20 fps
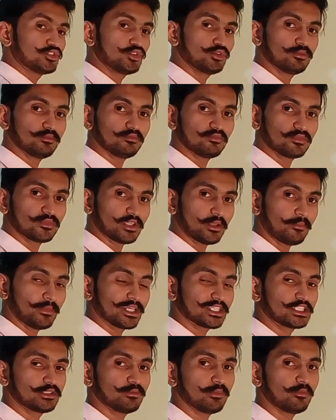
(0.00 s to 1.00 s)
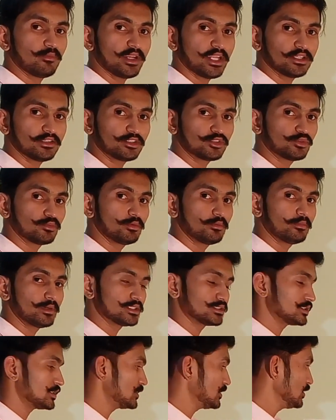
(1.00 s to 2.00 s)
assume the maximum length to be
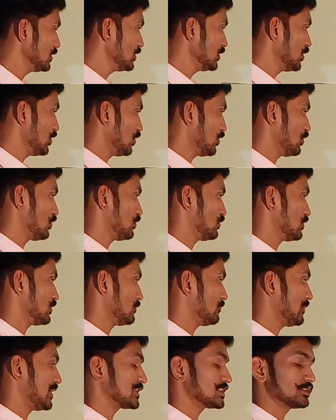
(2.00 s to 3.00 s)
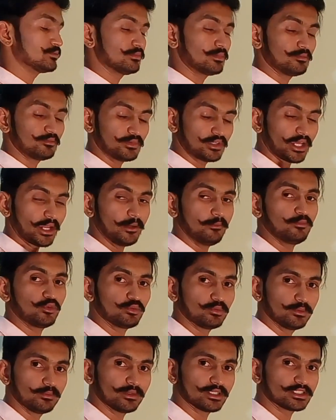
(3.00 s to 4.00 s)
measured or maximum
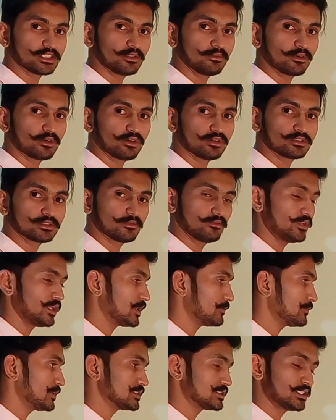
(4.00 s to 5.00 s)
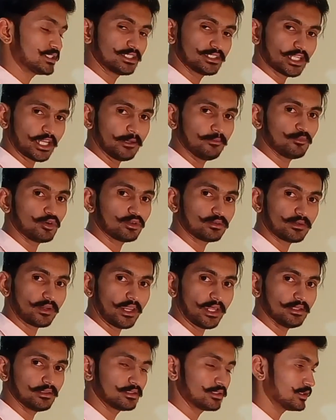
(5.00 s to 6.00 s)
time to be measured, because we are measuring time
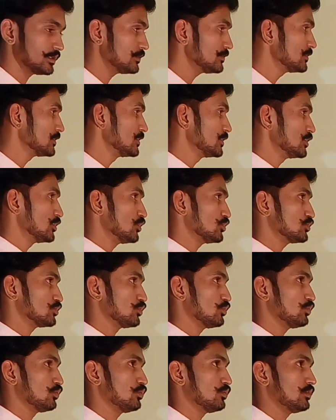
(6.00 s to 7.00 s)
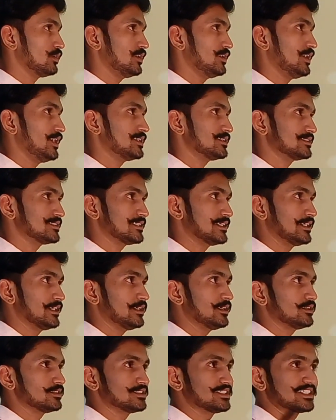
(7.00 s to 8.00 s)
not length here. So let's
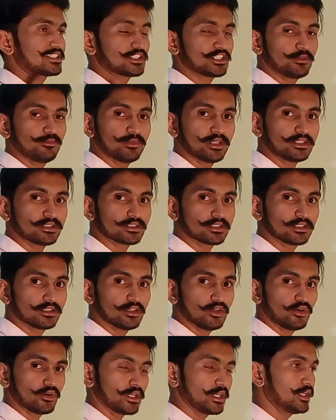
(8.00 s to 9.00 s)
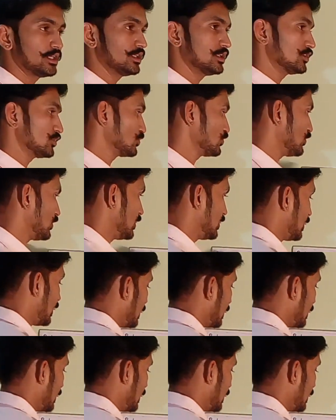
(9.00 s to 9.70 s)
say 60 minutes. Okay, so